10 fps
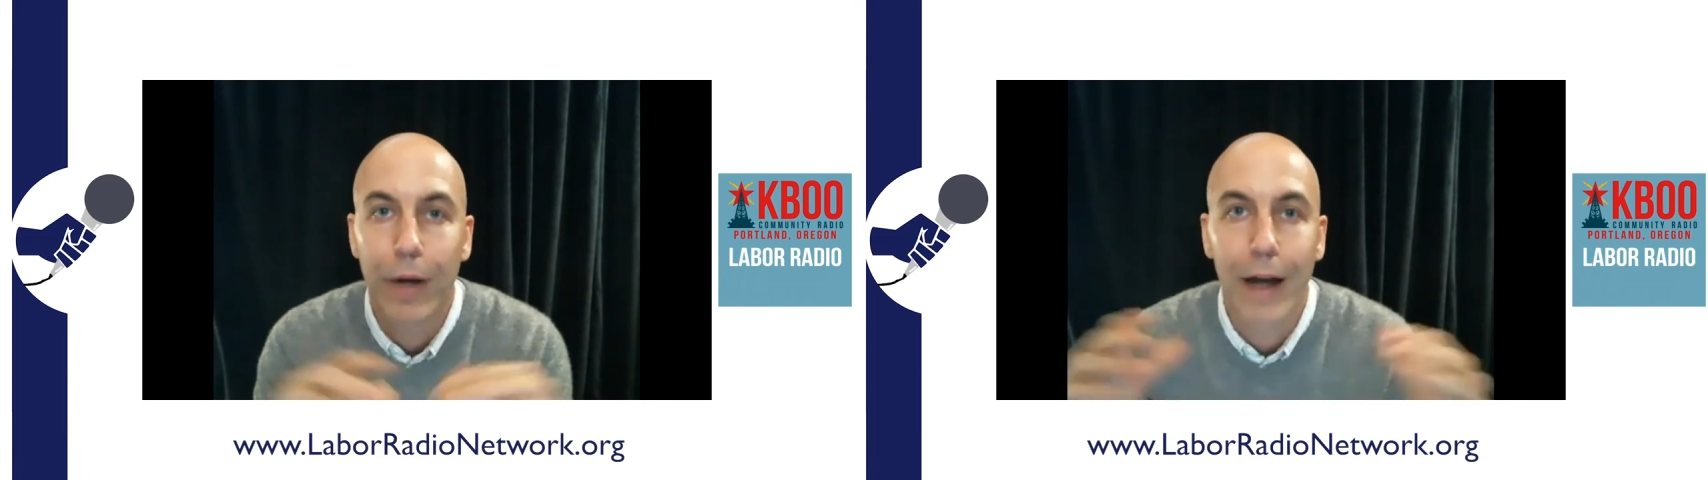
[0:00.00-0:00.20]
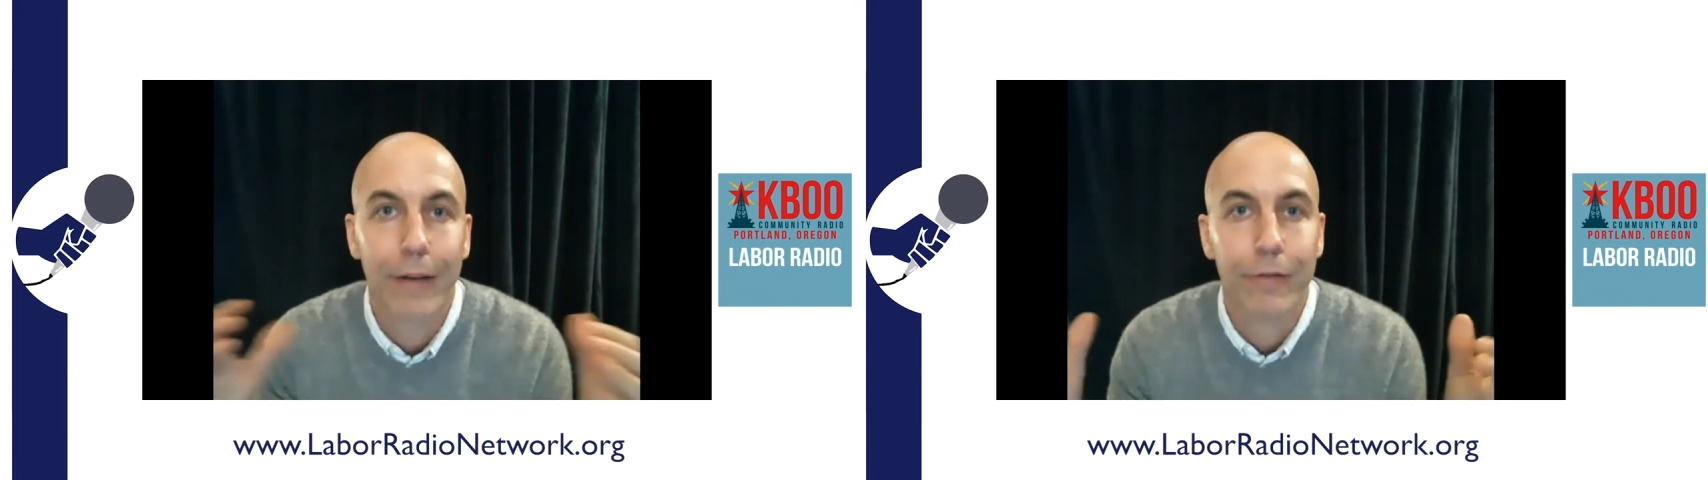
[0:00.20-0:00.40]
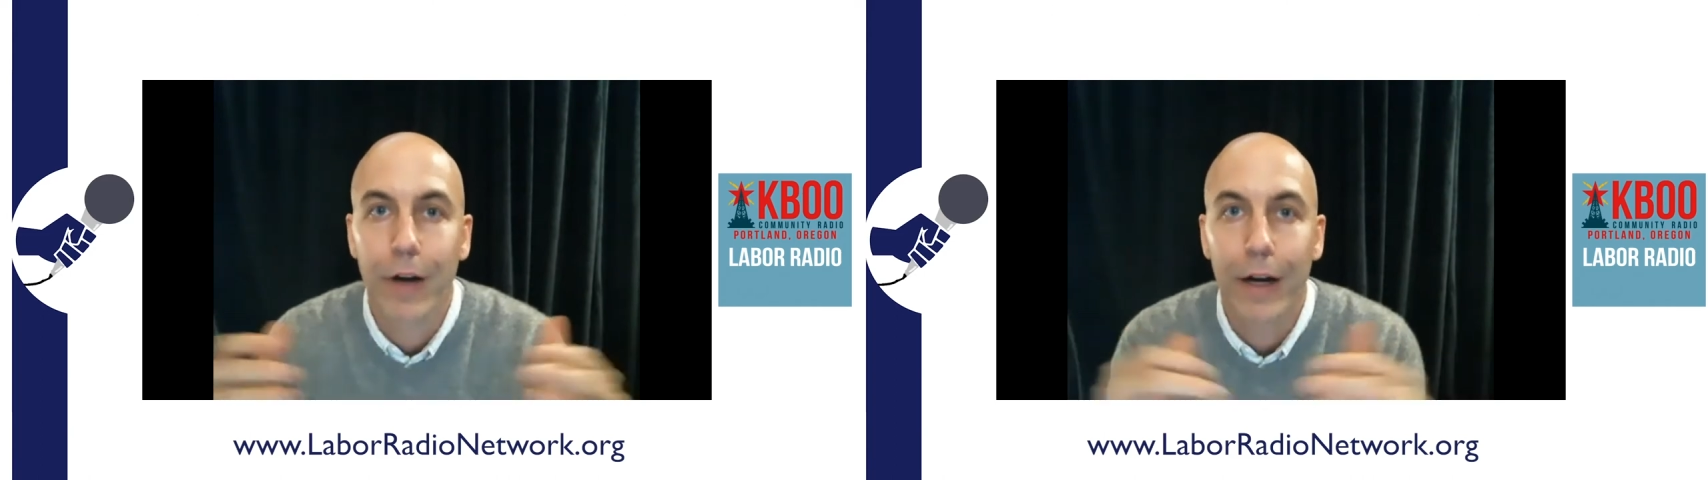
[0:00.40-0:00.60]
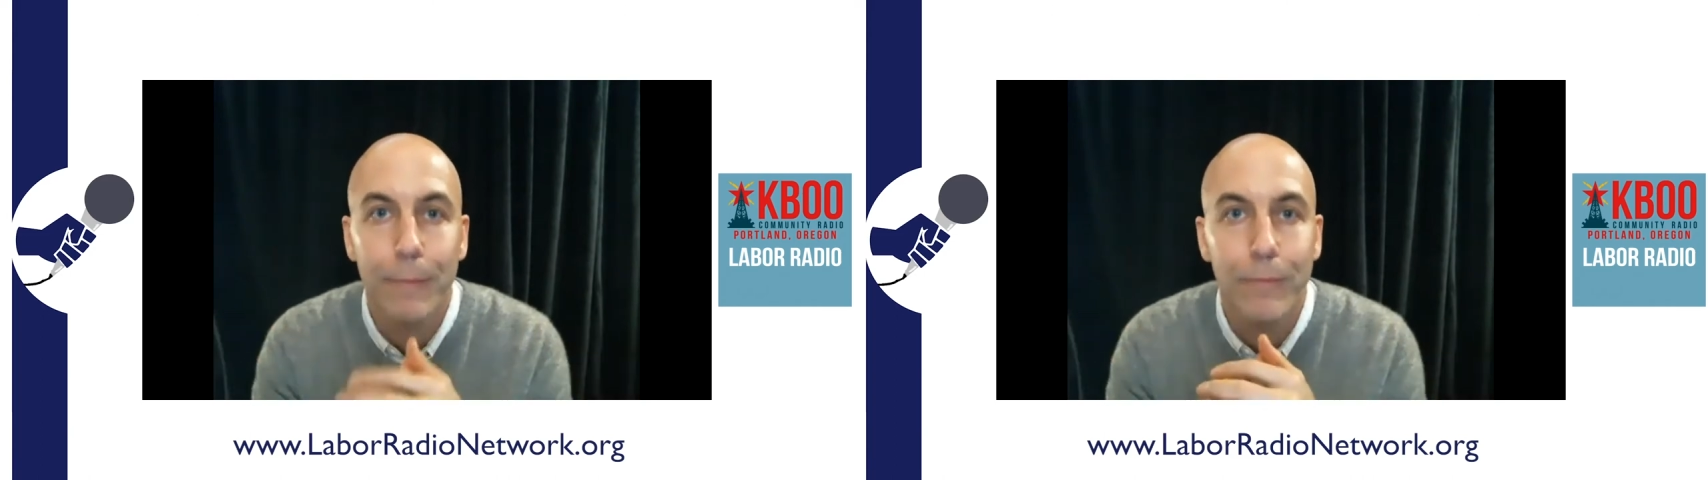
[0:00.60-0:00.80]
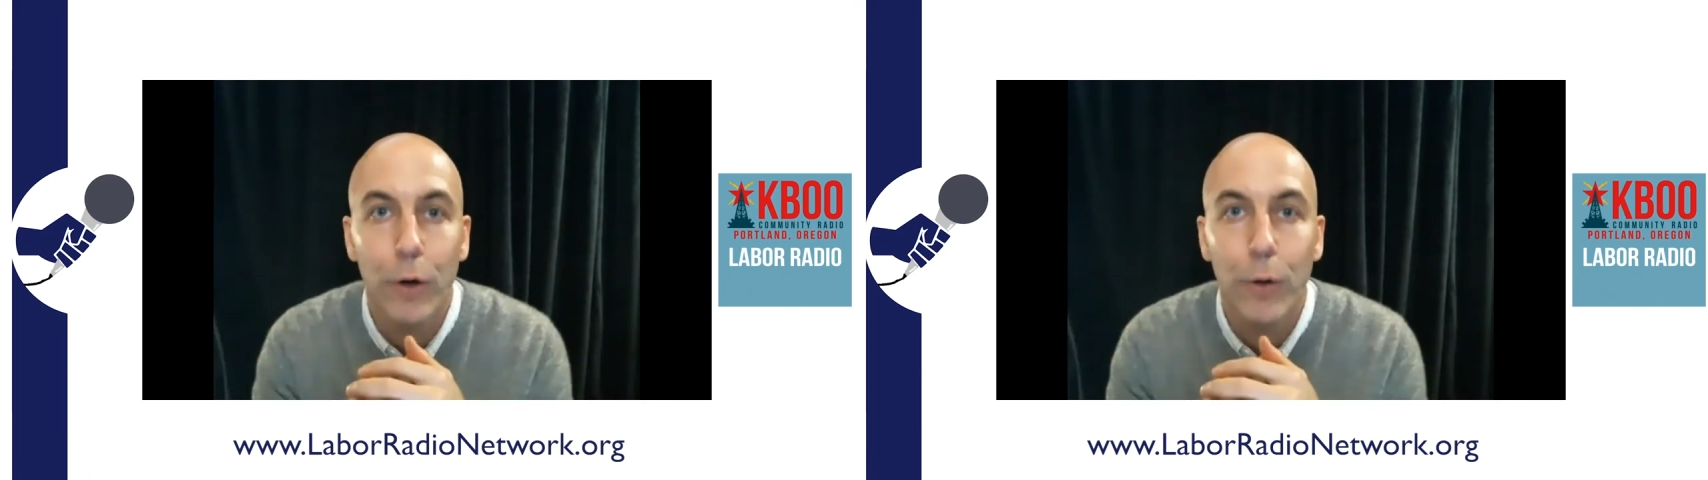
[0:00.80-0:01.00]
have
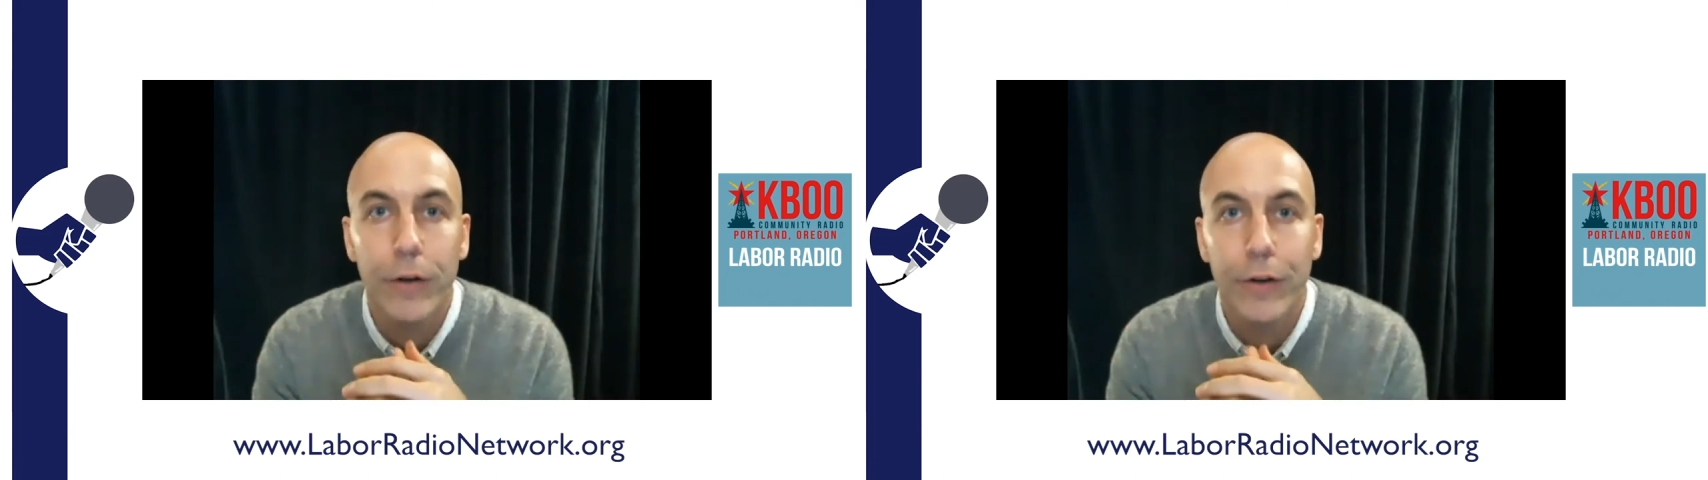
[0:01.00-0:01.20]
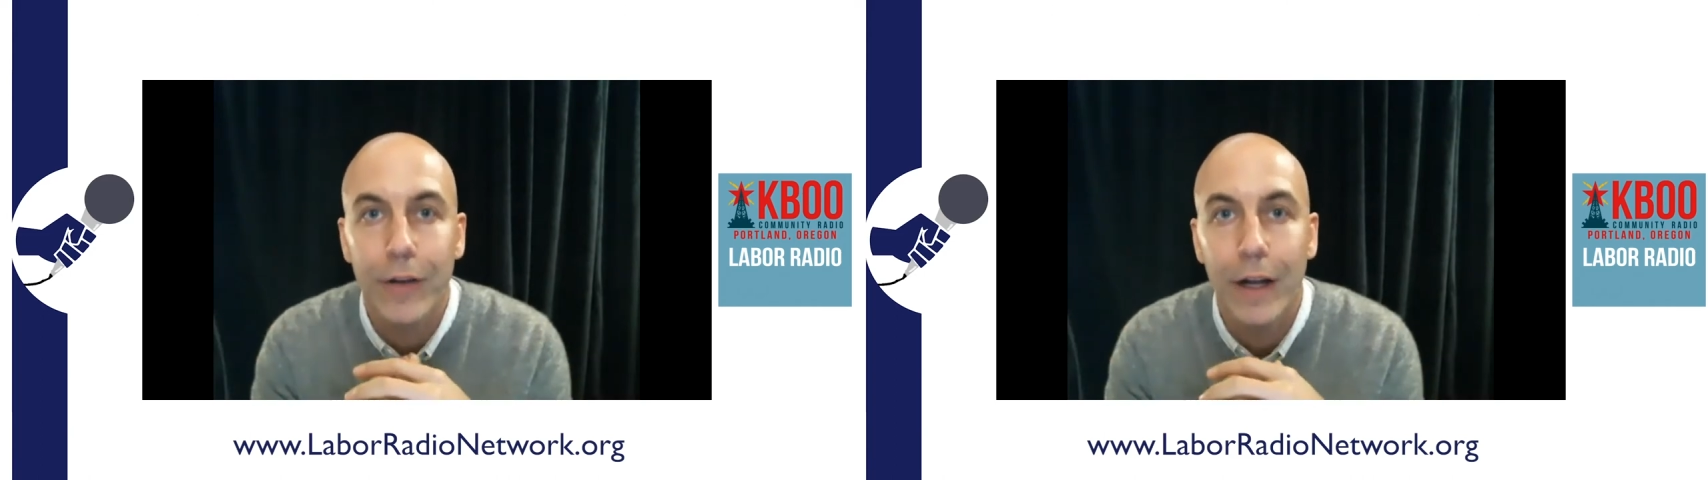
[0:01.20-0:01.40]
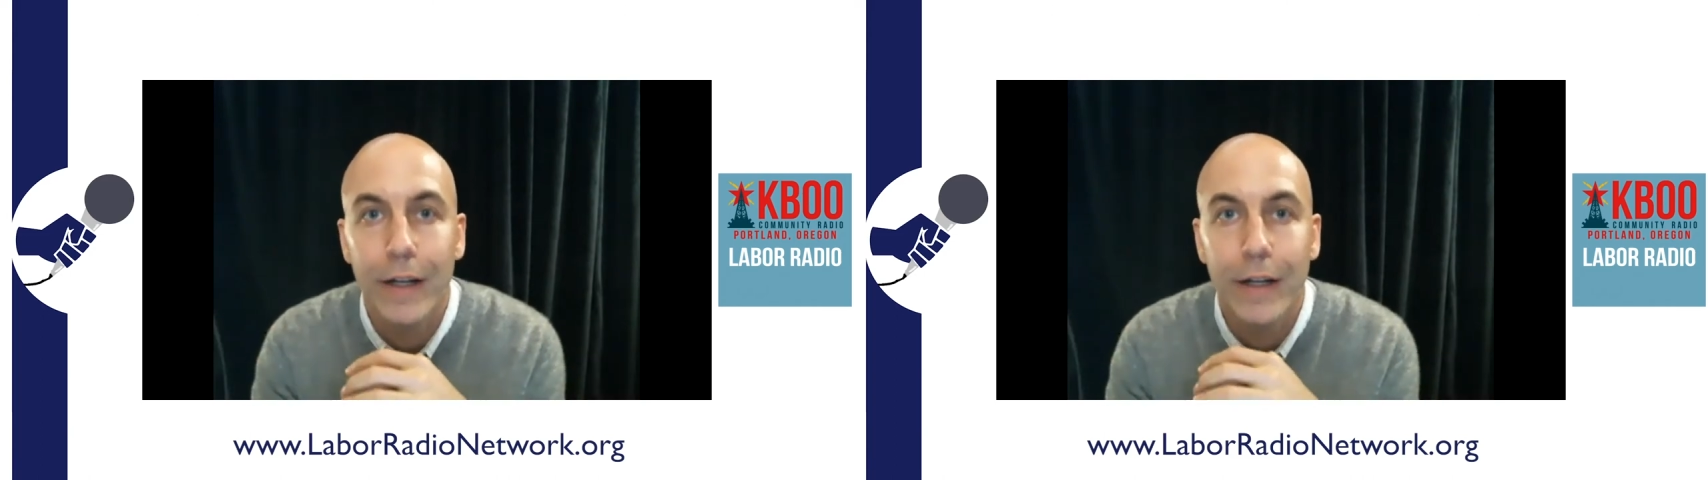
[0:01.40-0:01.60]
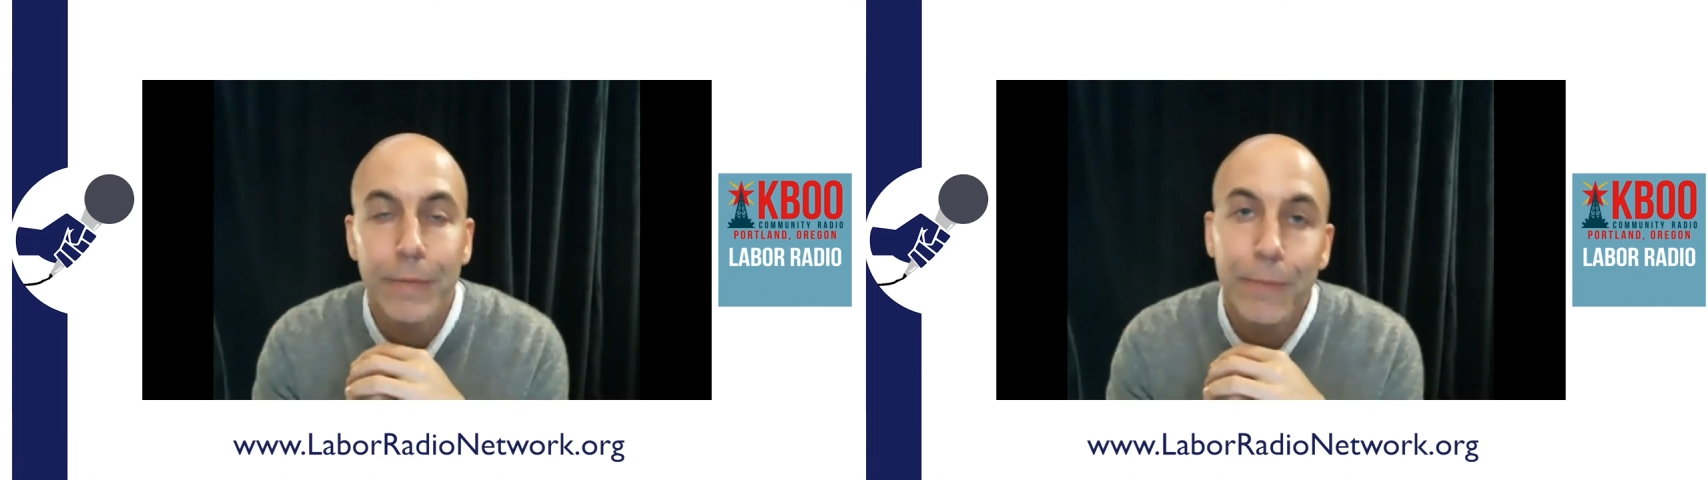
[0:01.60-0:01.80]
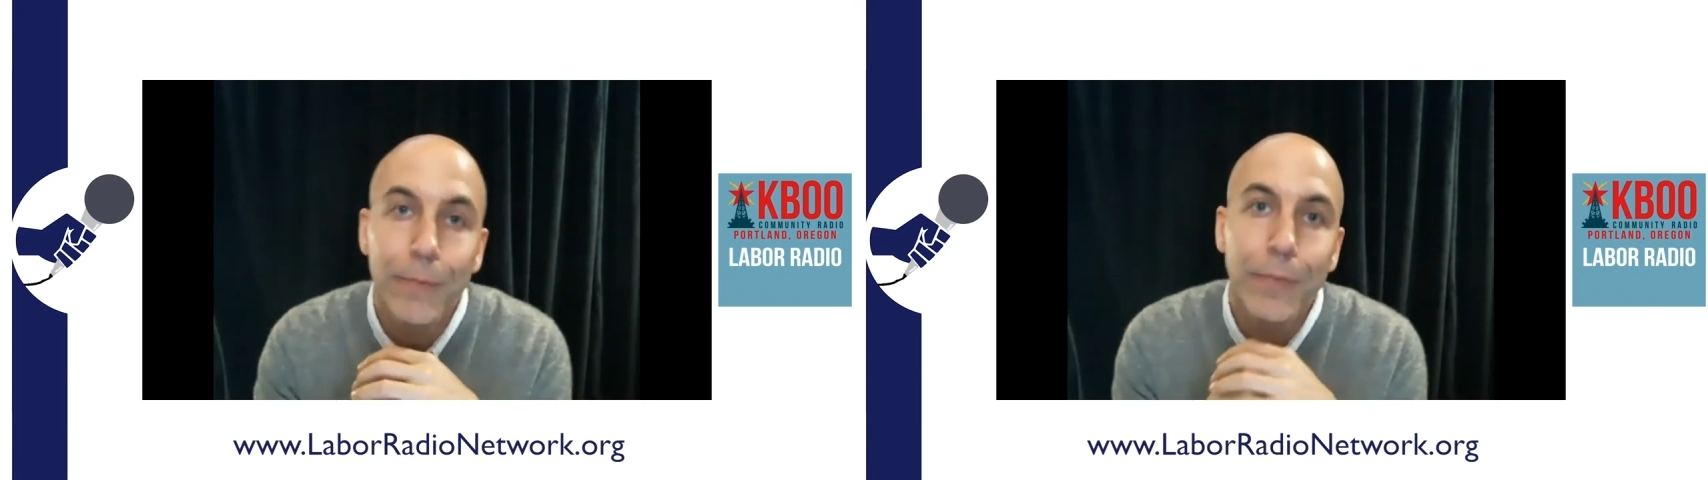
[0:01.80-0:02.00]
um, no understanding?